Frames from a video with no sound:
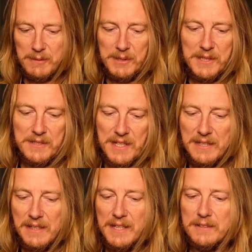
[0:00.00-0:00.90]
because I
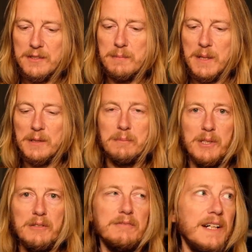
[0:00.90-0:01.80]
like the smaller
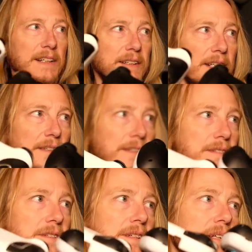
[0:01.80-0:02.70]
profile. Here
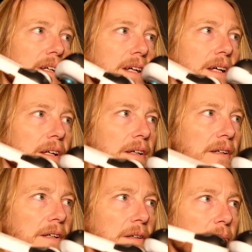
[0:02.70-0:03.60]
is your
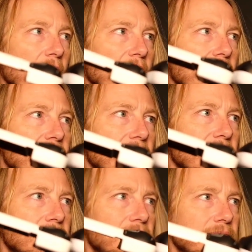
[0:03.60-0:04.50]

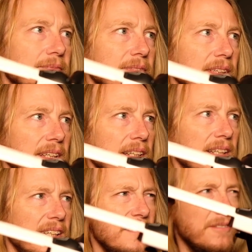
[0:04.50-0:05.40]
comparison,
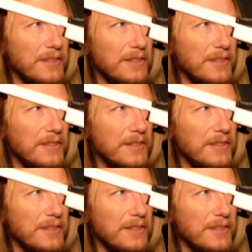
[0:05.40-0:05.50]
if you